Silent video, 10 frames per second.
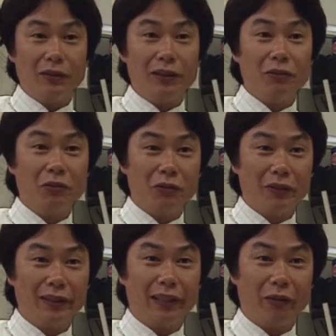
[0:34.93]
having
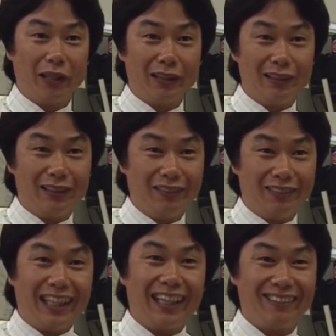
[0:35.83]
created some of the
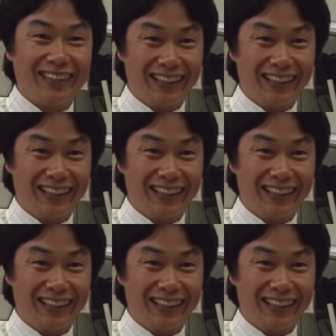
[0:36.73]
most